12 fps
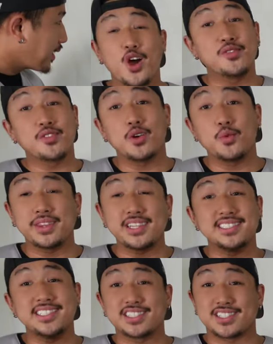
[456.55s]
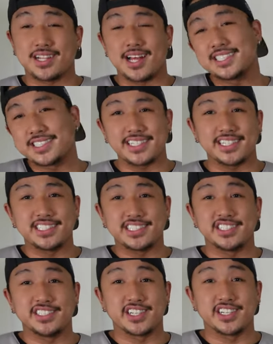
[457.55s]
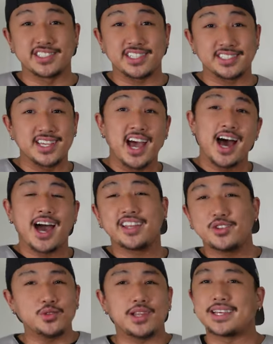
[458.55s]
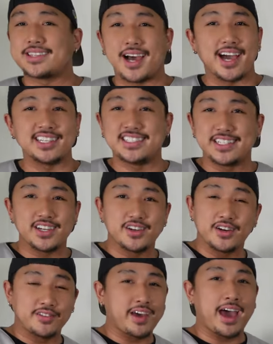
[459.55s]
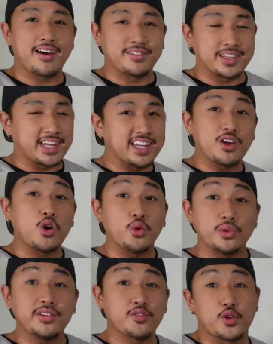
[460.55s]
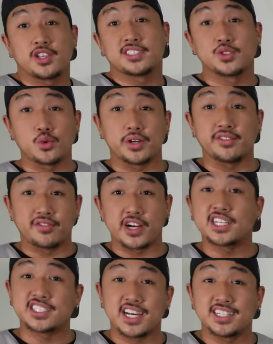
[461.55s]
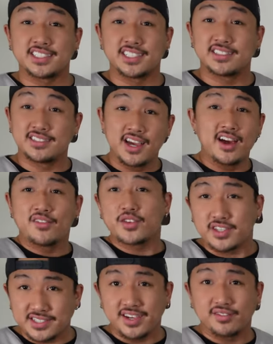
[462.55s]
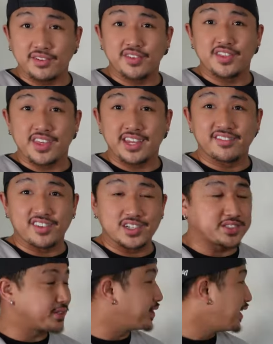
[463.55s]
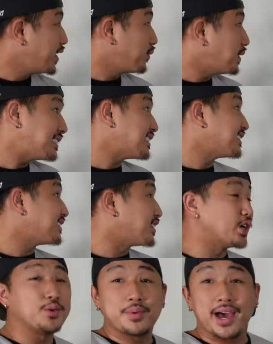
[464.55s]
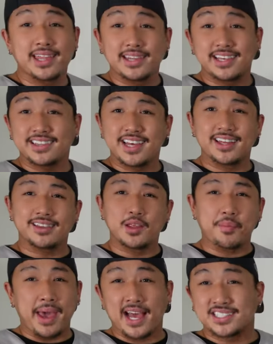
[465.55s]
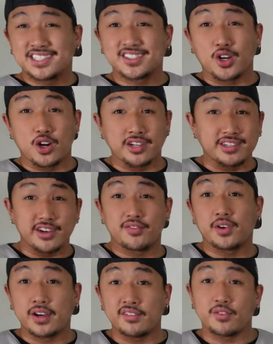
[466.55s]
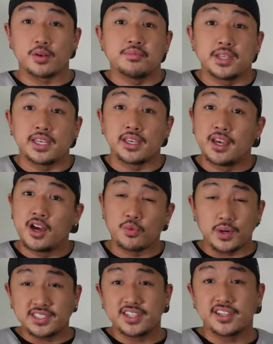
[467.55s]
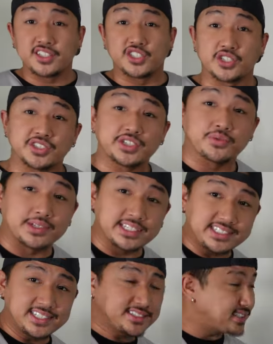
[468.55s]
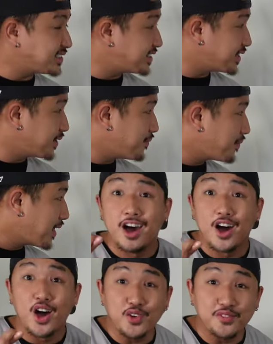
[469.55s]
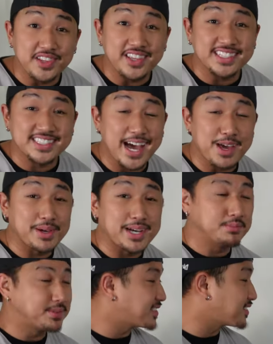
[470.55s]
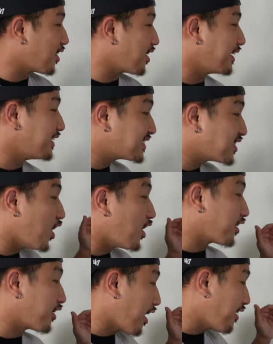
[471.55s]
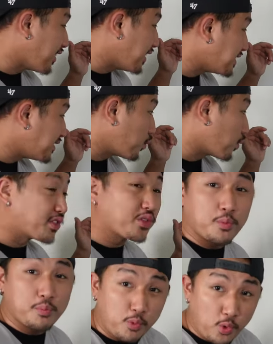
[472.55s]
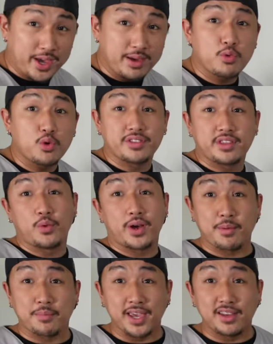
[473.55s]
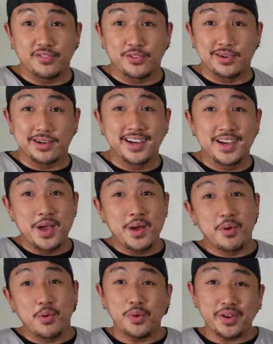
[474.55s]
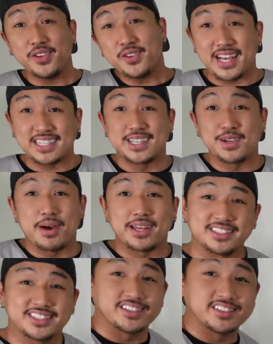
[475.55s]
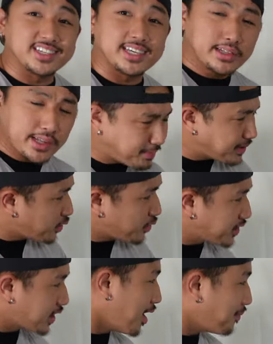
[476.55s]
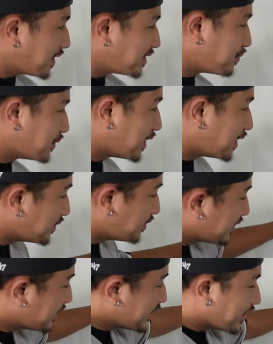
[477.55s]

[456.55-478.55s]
Overall, with this year's Classic Edition jerseys, I do like the idea of having it only for the storied franchises for the 75th anniversary, which is dope. I like that the patches are different from the rest of the jersey releases this year. Hopefully this guy becomes a star and this autograph is worth way more than what I paid for. But what do you guys think about the jersey? Let me know in the comments below.